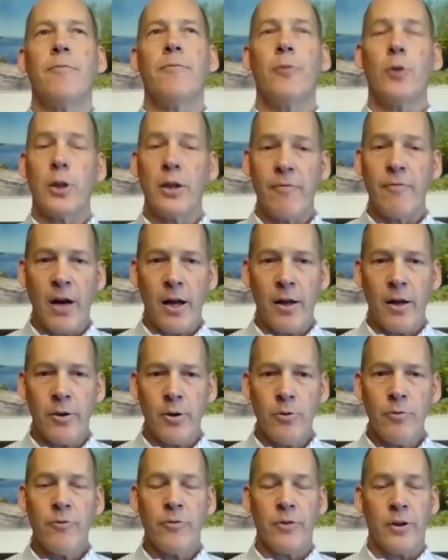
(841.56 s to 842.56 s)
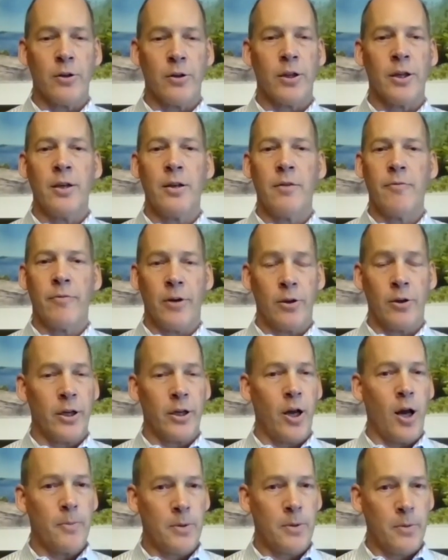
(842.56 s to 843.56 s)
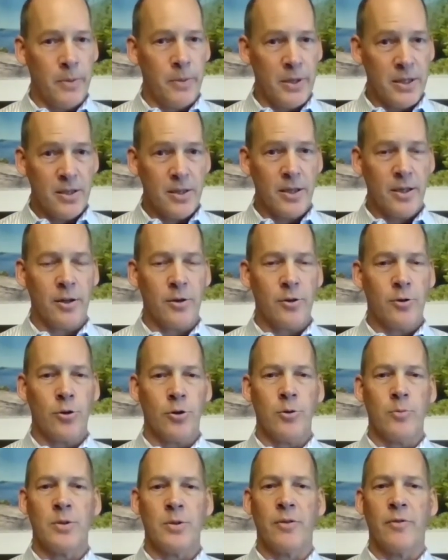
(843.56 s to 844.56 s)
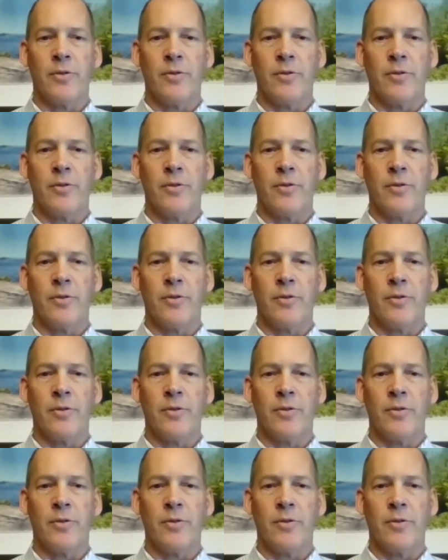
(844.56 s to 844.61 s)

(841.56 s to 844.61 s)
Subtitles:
fully valued, fairly optimistic in terms